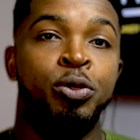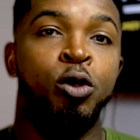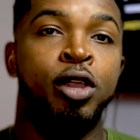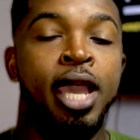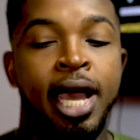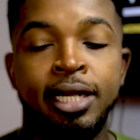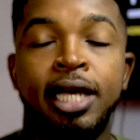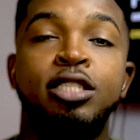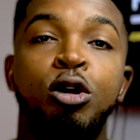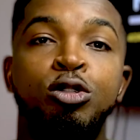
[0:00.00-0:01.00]
Okay, and
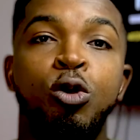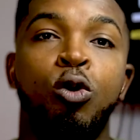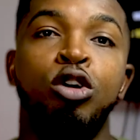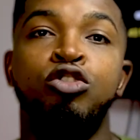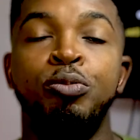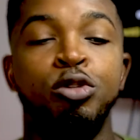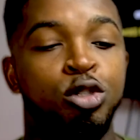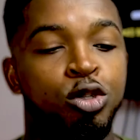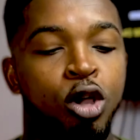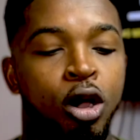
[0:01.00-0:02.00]
that also will contribute
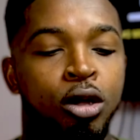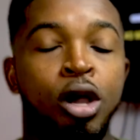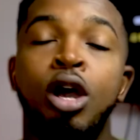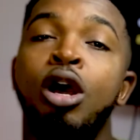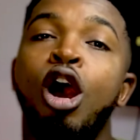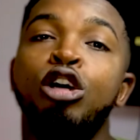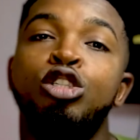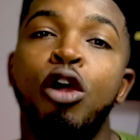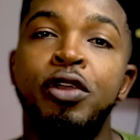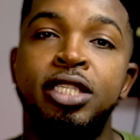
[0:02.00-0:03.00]
to your
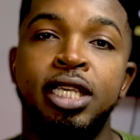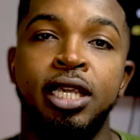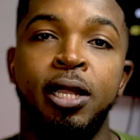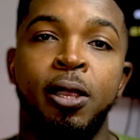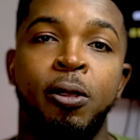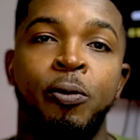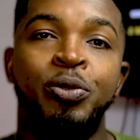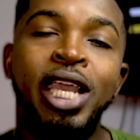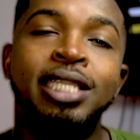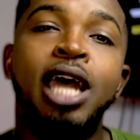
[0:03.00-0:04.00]
authority
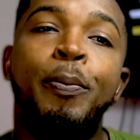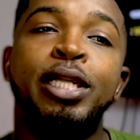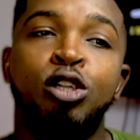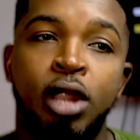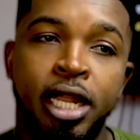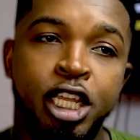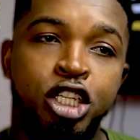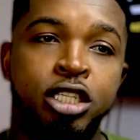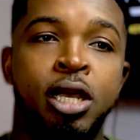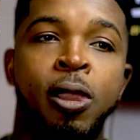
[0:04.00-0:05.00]
in that particular
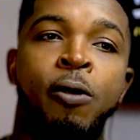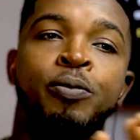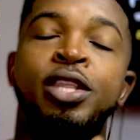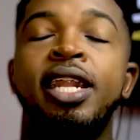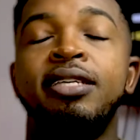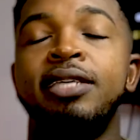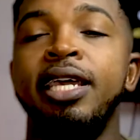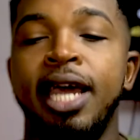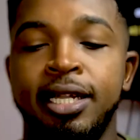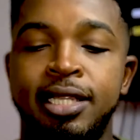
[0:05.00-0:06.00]
niche. Then
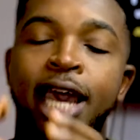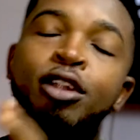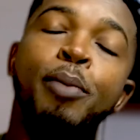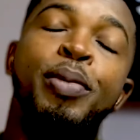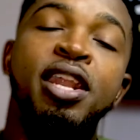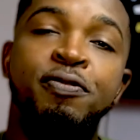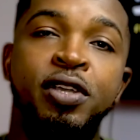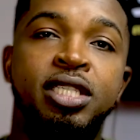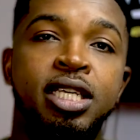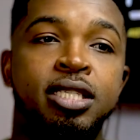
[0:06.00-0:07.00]
aside that, another
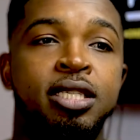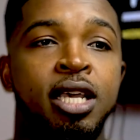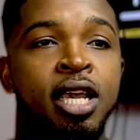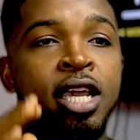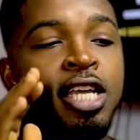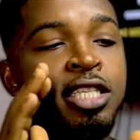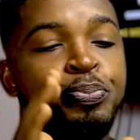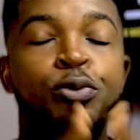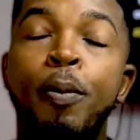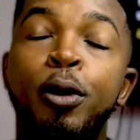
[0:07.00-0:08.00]
benefit is it
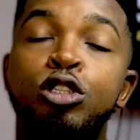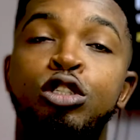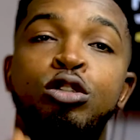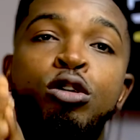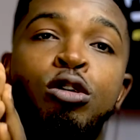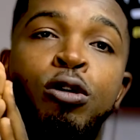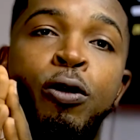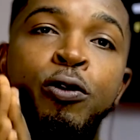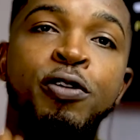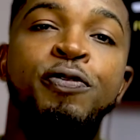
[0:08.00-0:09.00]
promotes
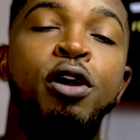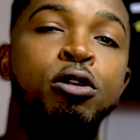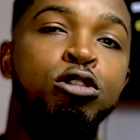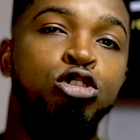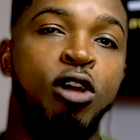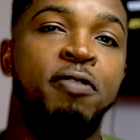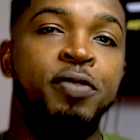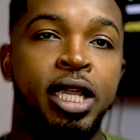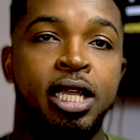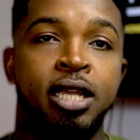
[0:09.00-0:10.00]
referral
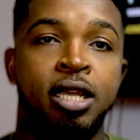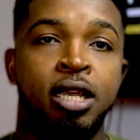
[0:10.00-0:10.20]
traffic.